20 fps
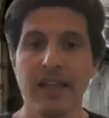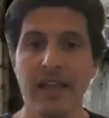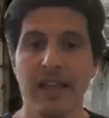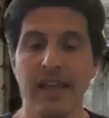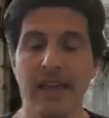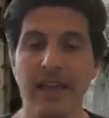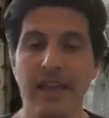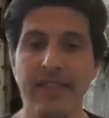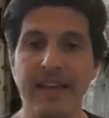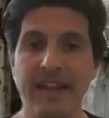
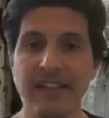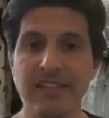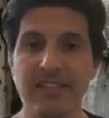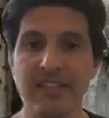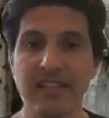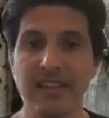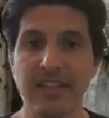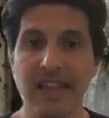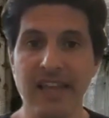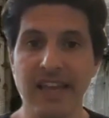and that's
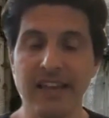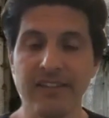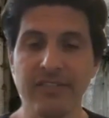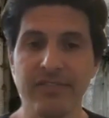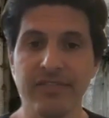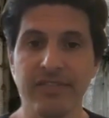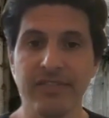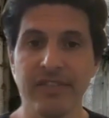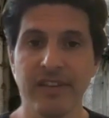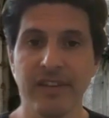the
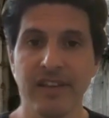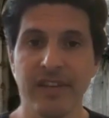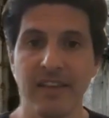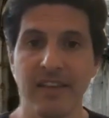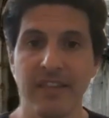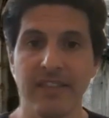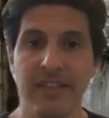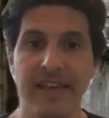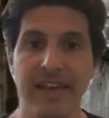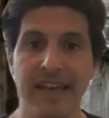life
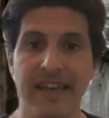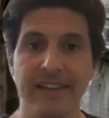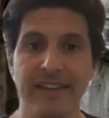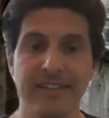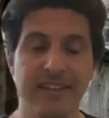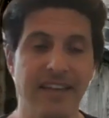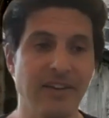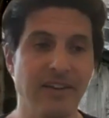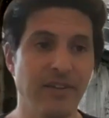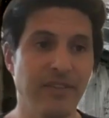
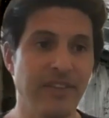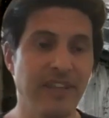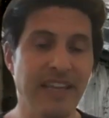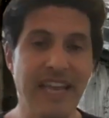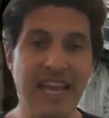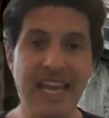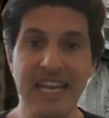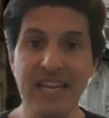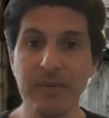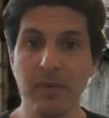that I don't
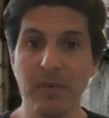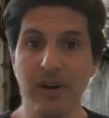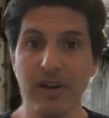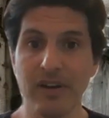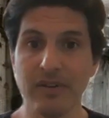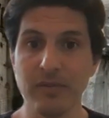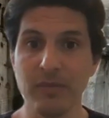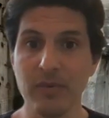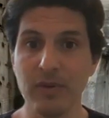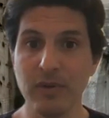think
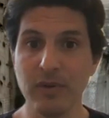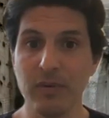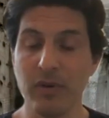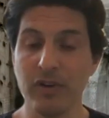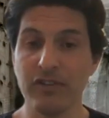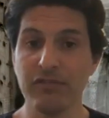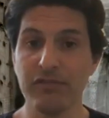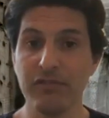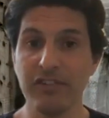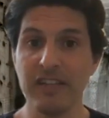anyone would
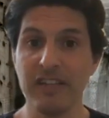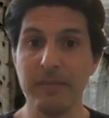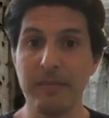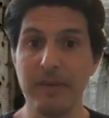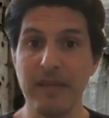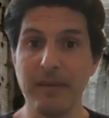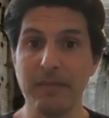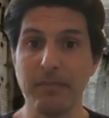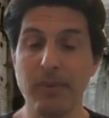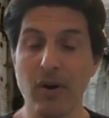want to really
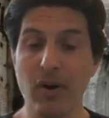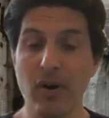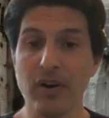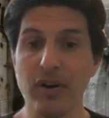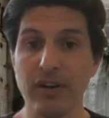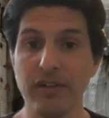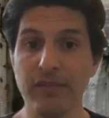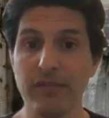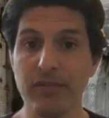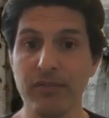be a part
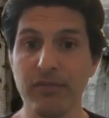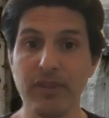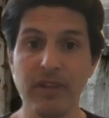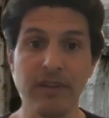of,